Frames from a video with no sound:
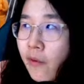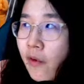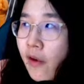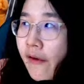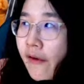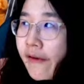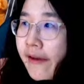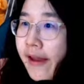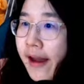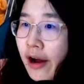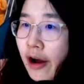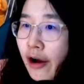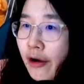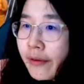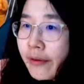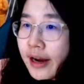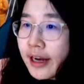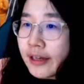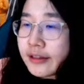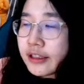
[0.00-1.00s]
Yeah,
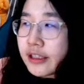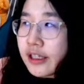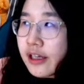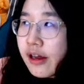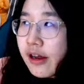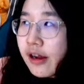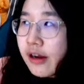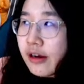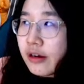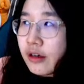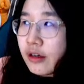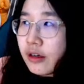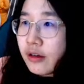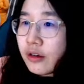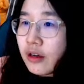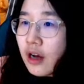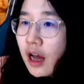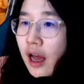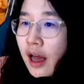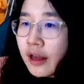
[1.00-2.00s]
correct.
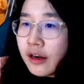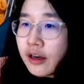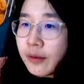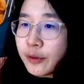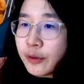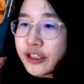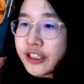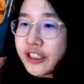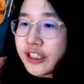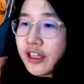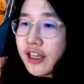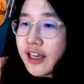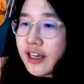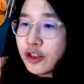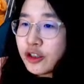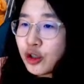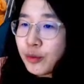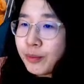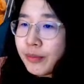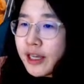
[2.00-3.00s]
The position here
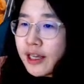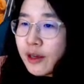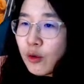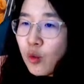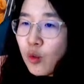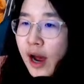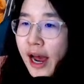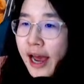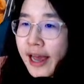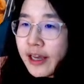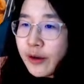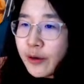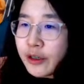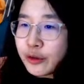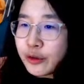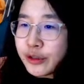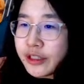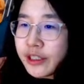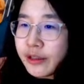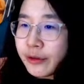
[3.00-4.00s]
should be y equal to
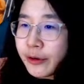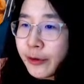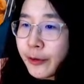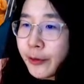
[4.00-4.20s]
0.